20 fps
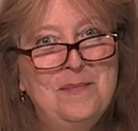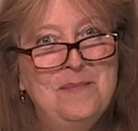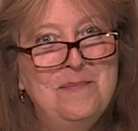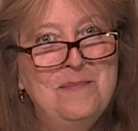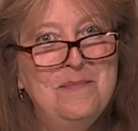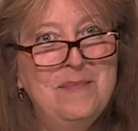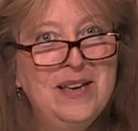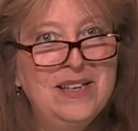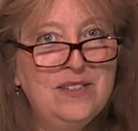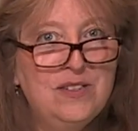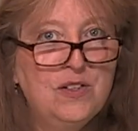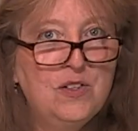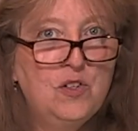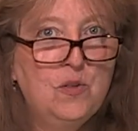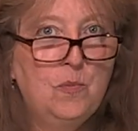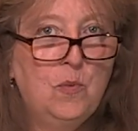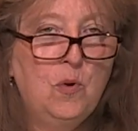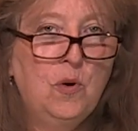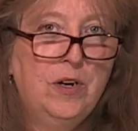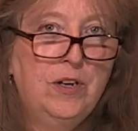
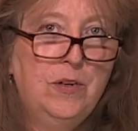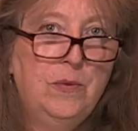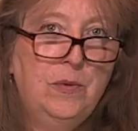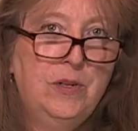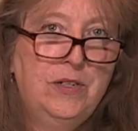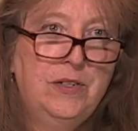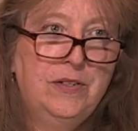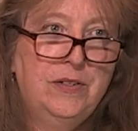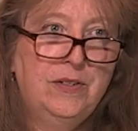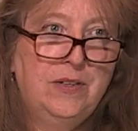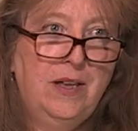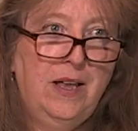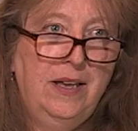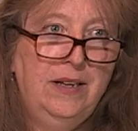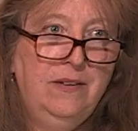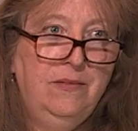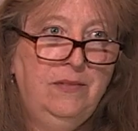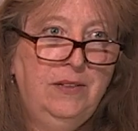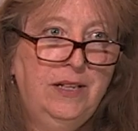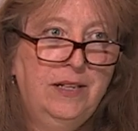message board, which is
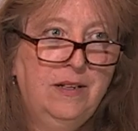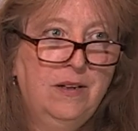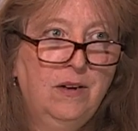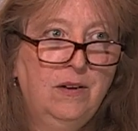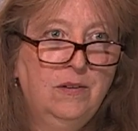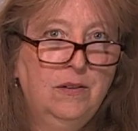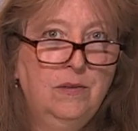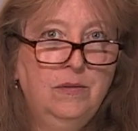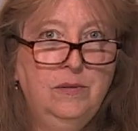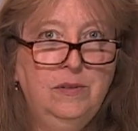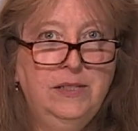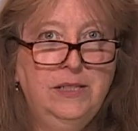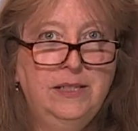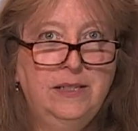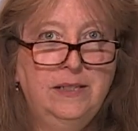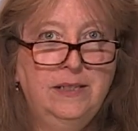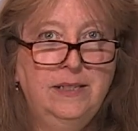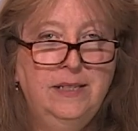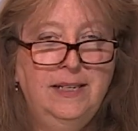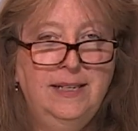kind of like our own
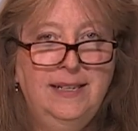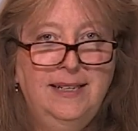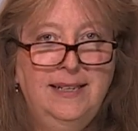little